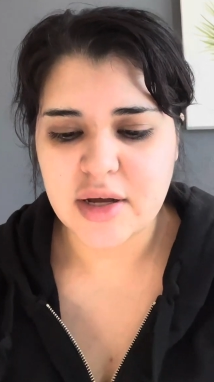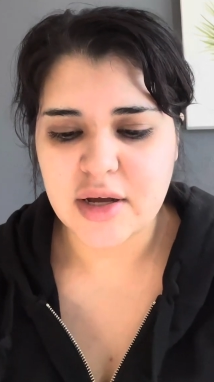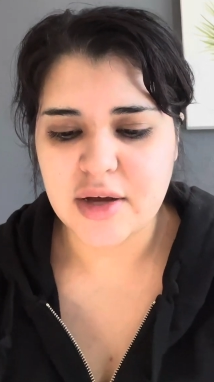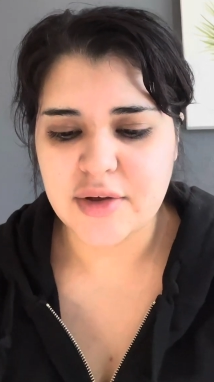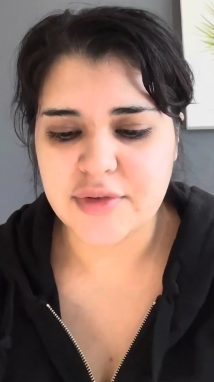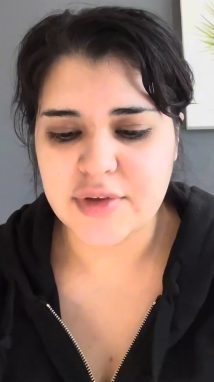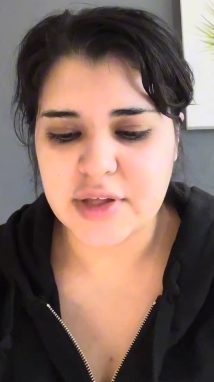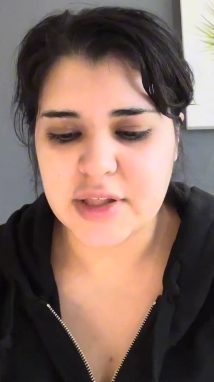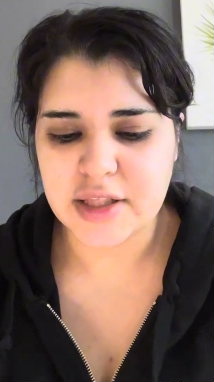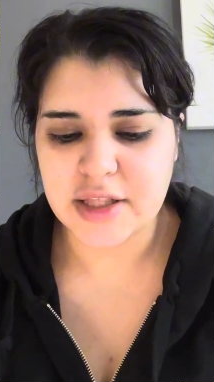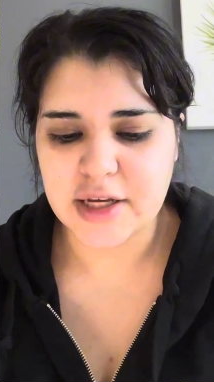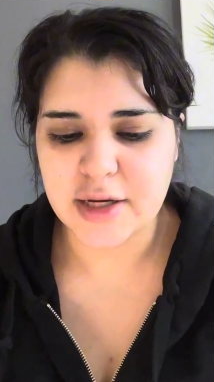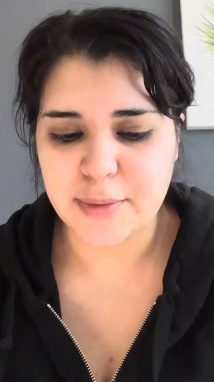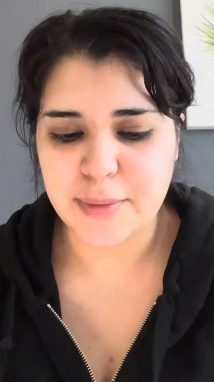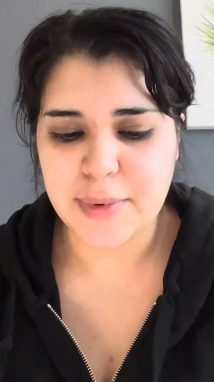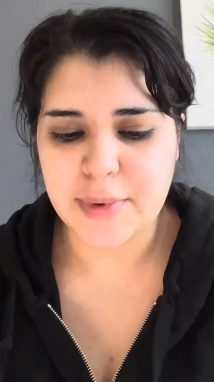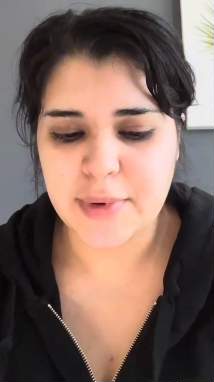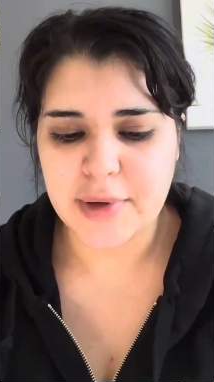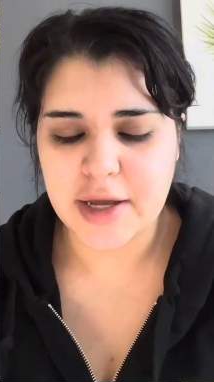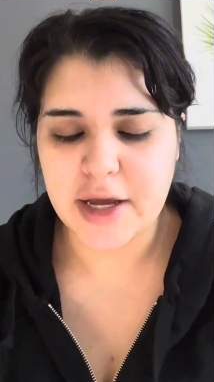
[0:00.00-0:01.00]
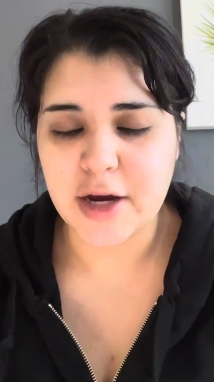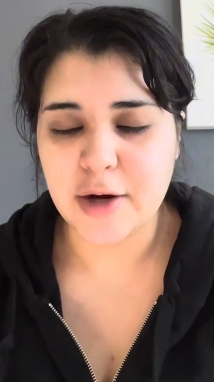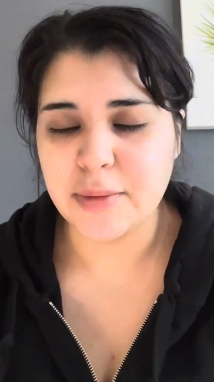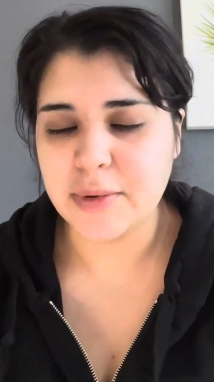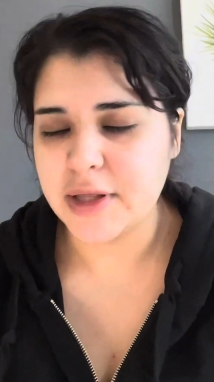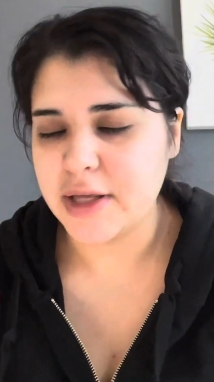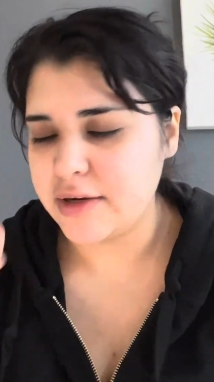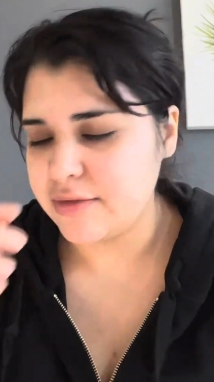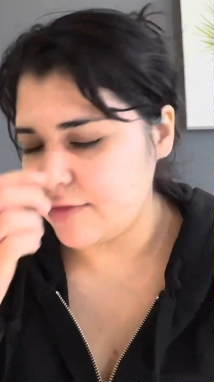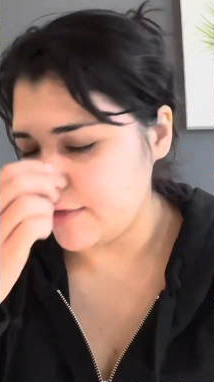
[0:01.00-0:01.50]
of the care
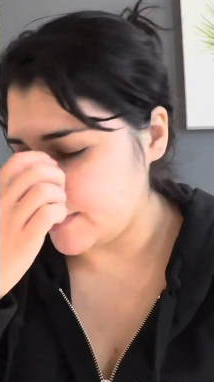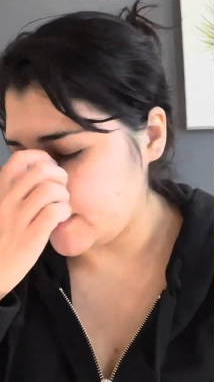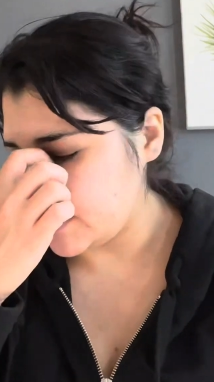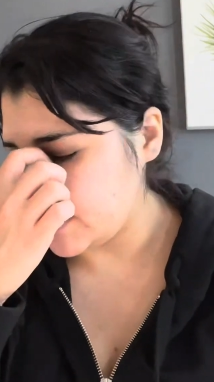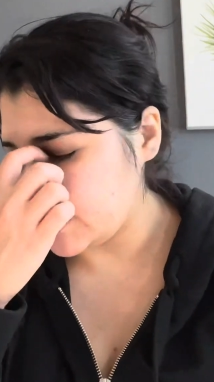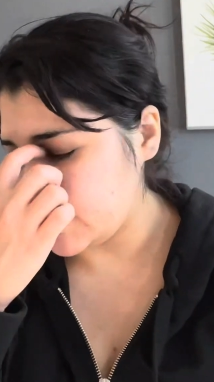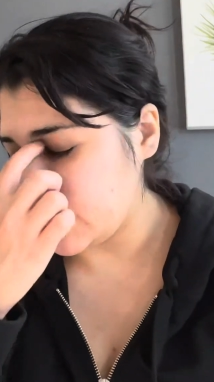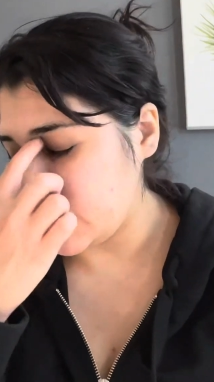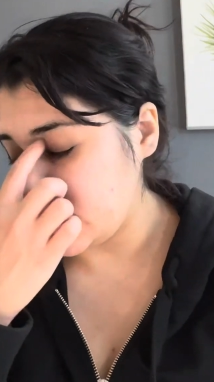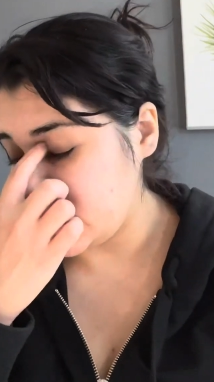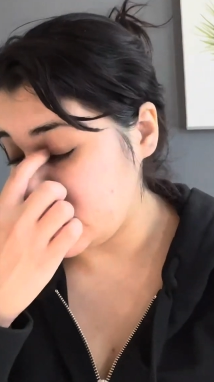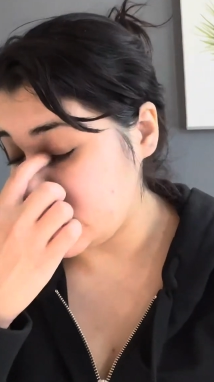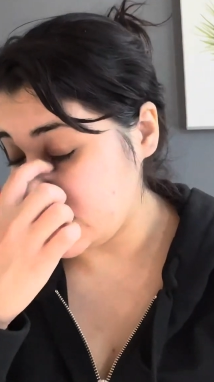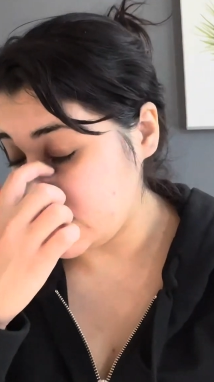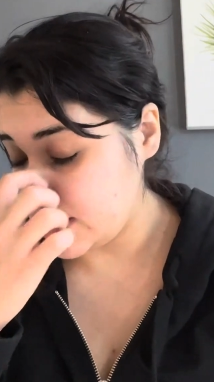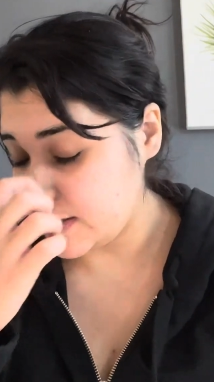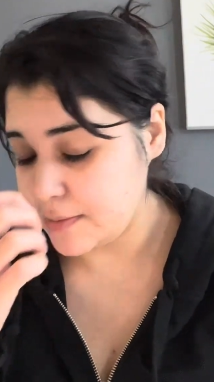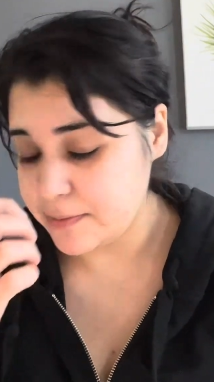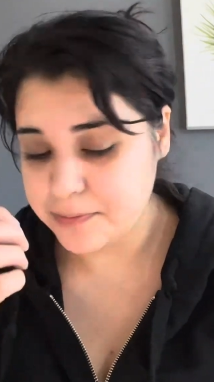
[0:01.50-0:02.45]
plan for this client?